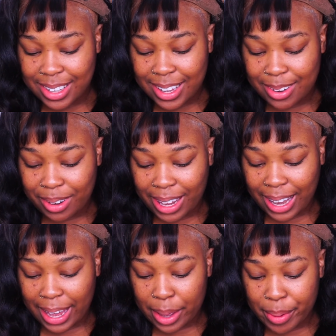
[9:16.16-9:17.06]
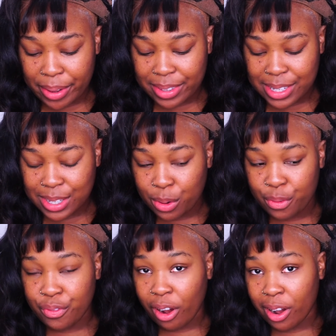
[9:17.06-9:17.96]
And what I like about this so
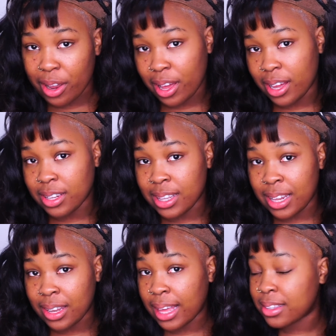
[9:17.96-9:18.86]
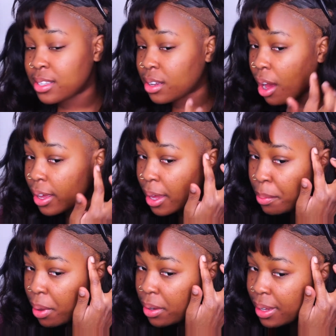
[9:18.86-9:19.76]
far than like the stocking
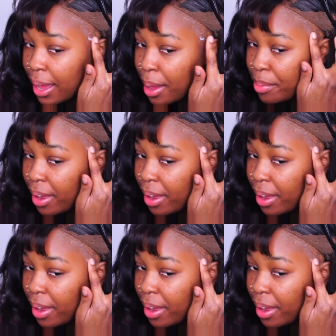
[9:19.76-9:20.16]
bald cap,